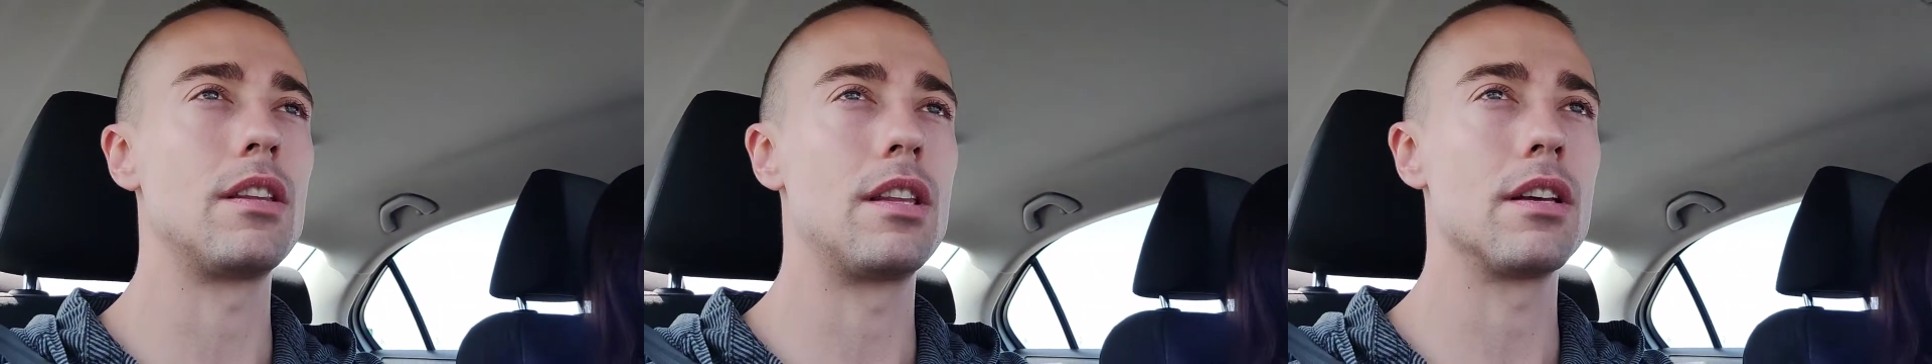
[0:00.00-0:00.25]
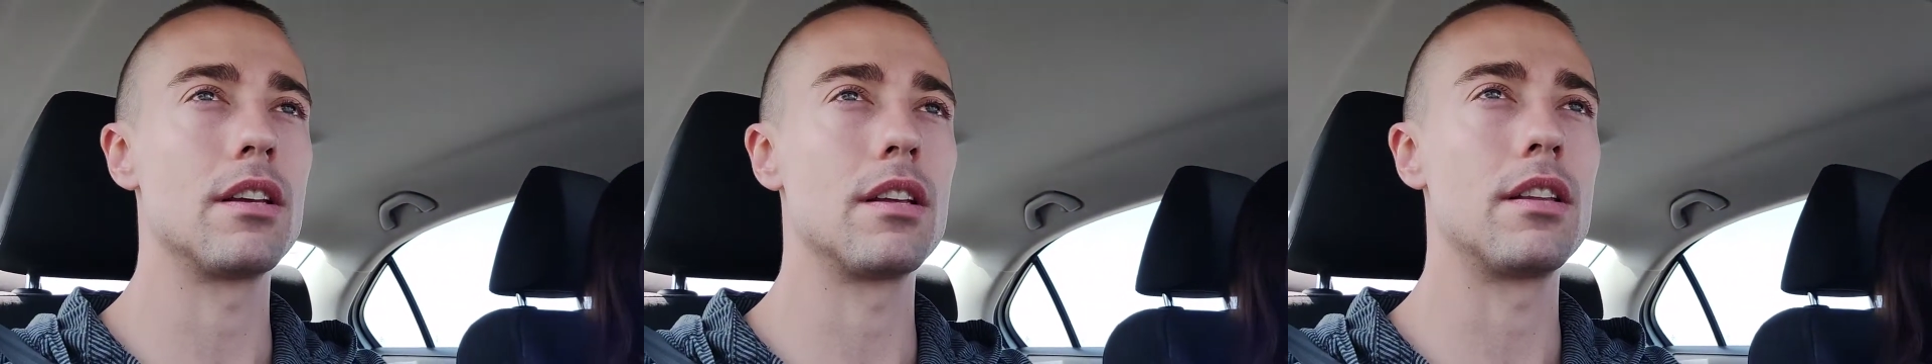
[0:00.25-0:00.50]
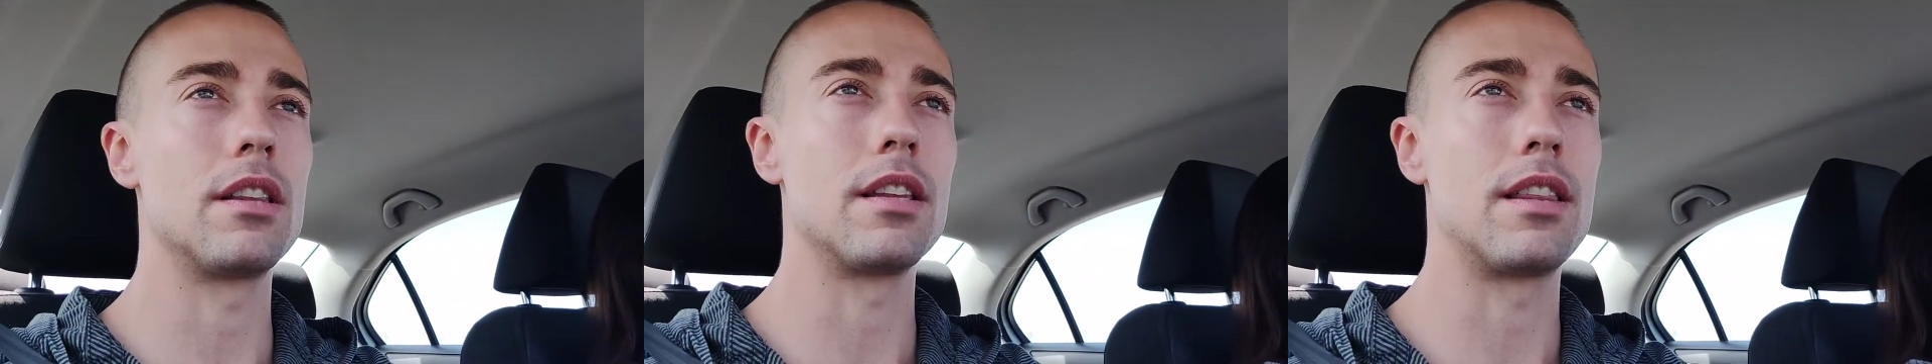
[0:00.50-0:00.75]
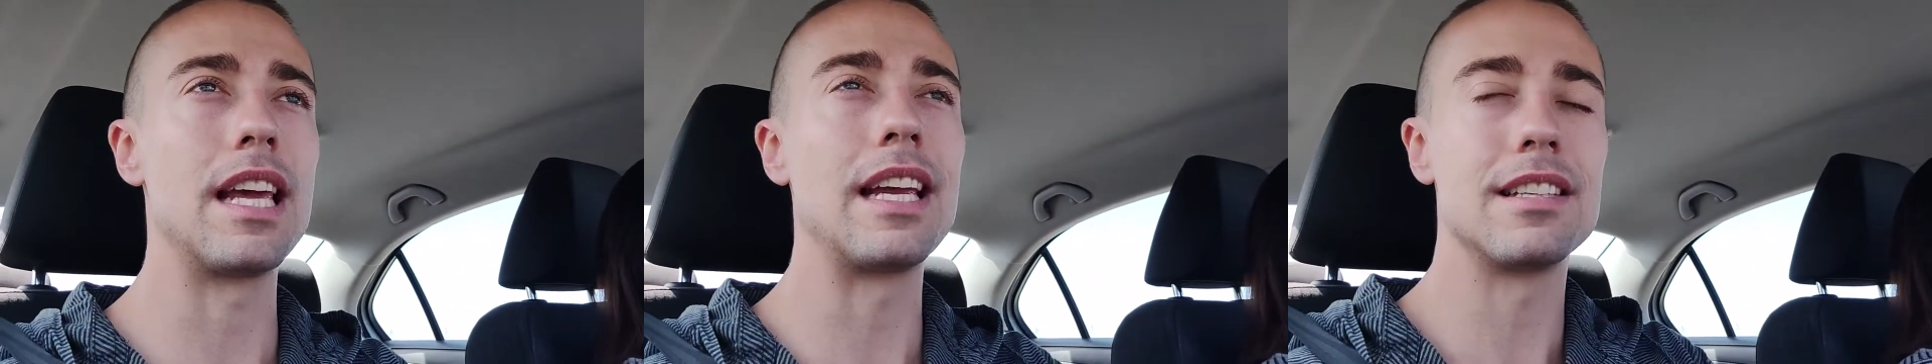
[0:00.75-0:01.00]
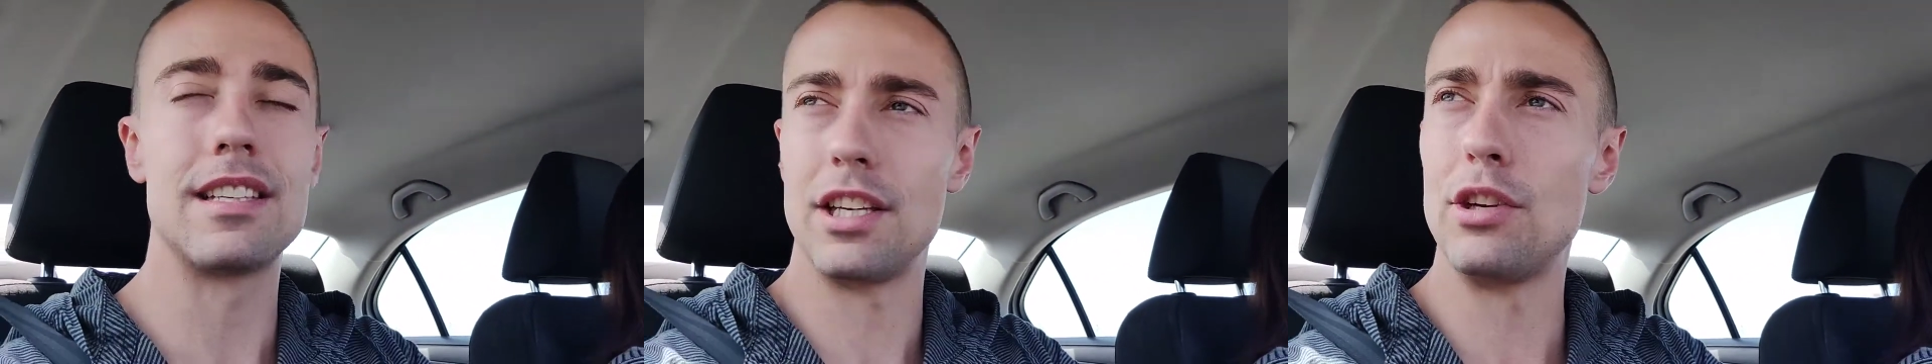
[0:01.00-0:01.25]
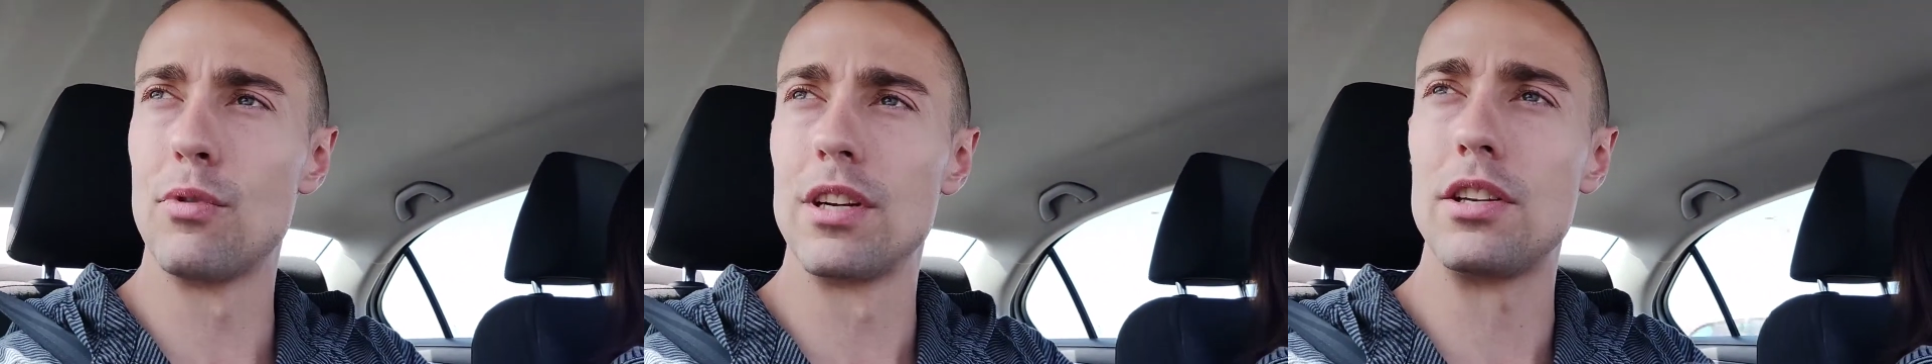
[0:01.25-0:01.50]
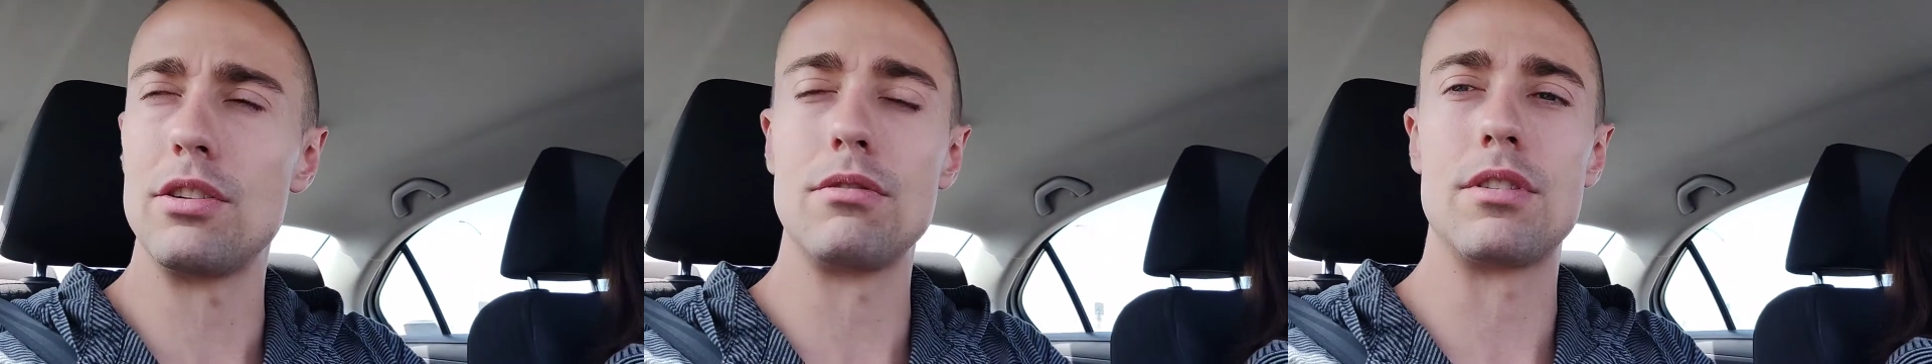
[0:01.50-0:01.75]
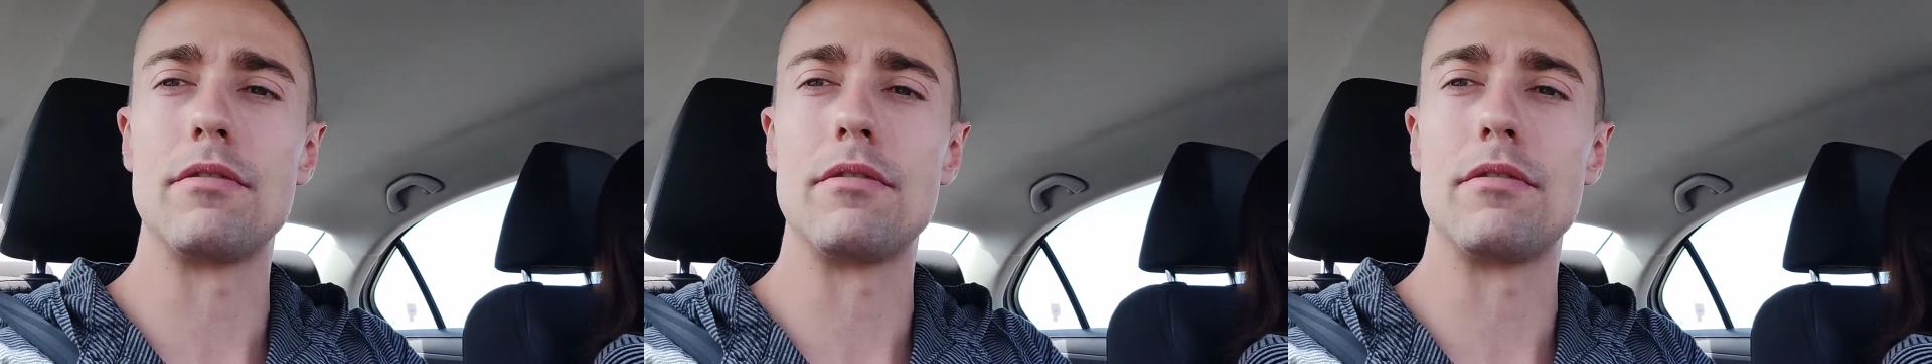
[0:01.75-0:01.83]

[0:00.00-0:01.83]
the things that you want to do,